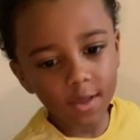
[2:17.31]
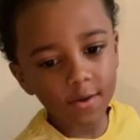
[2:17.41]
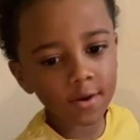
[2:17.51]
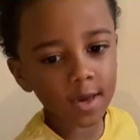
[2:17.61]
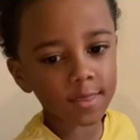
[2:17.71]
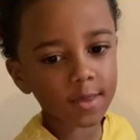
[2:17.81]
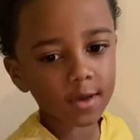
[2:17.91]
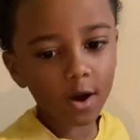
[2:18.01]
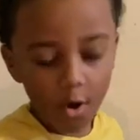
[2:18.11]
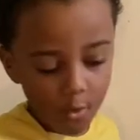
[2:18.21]
you gotta say,
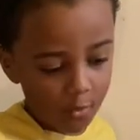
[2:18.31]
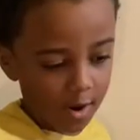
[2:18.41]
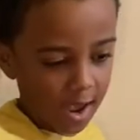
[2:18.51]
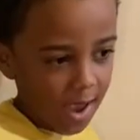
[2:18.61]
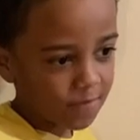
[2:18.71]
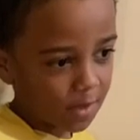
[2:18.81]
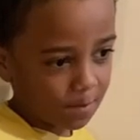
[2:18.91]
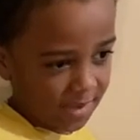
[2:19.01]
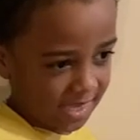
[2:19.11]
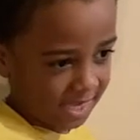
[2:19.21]
"Oh, go ahead and
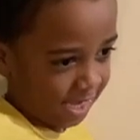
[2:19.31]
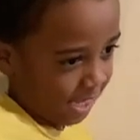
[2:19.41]
bean."